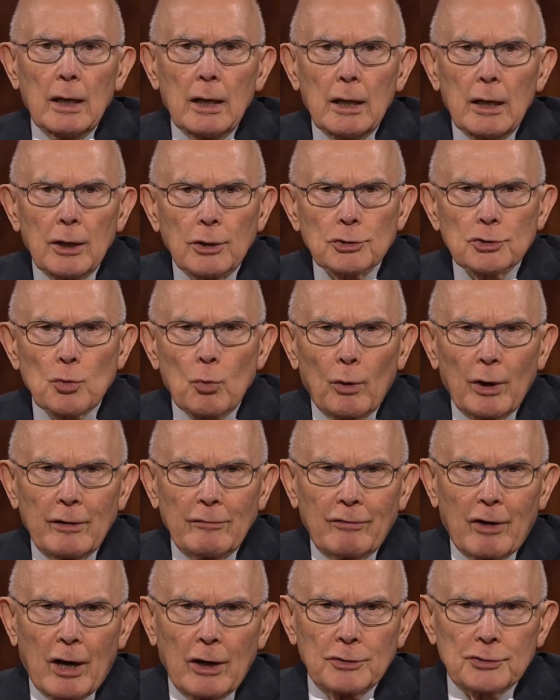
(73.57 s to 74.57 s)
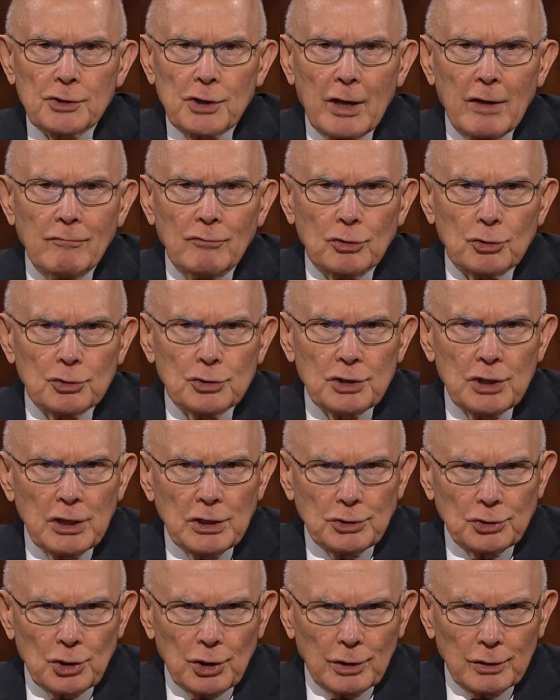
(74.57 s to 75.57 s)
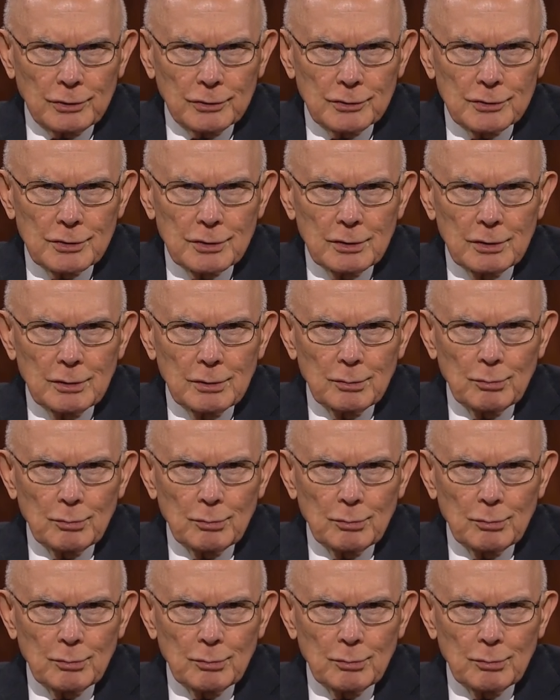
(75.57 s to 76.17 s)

Here's one of our Savior's teachings,